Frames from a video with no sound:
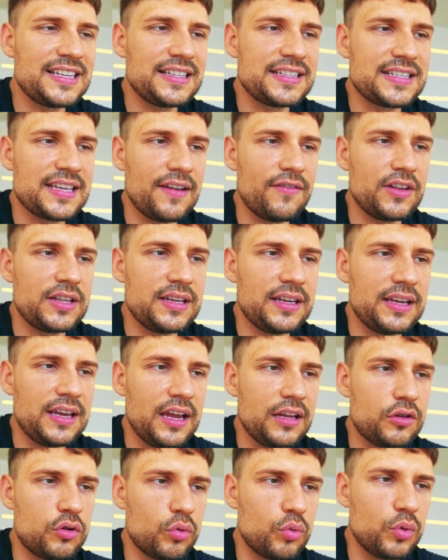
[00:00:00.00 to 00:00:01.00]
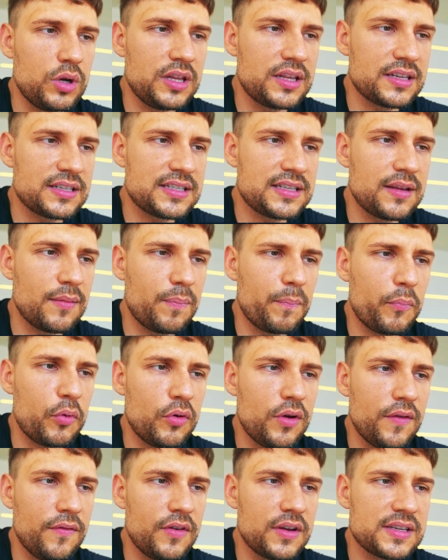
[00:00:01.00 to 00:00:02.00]
17K to retest the
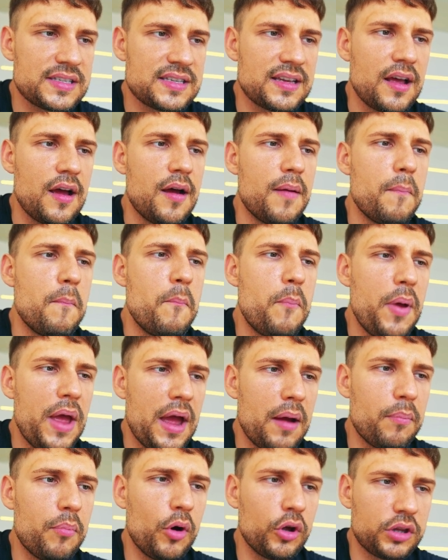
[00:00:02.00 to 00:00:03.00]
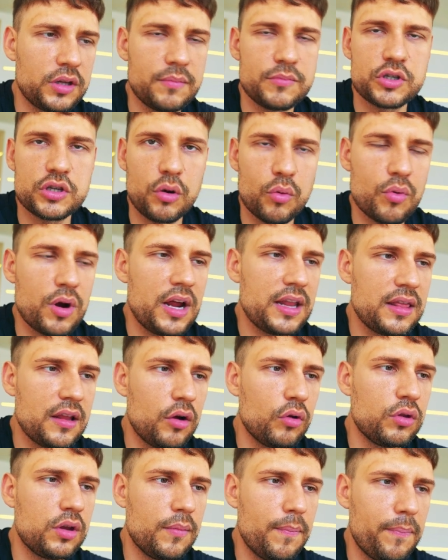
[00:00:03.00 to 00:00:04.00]
previous bear bottom. So right now
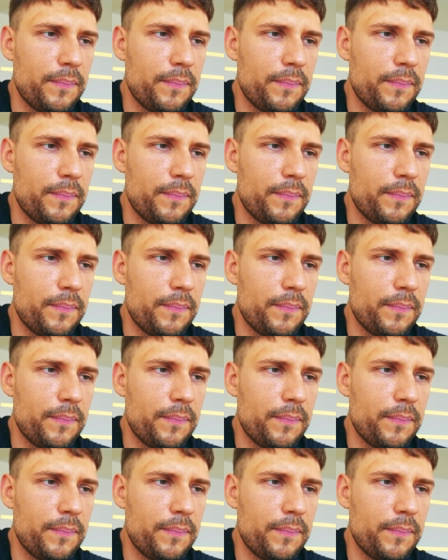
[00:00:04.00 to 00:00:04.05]
the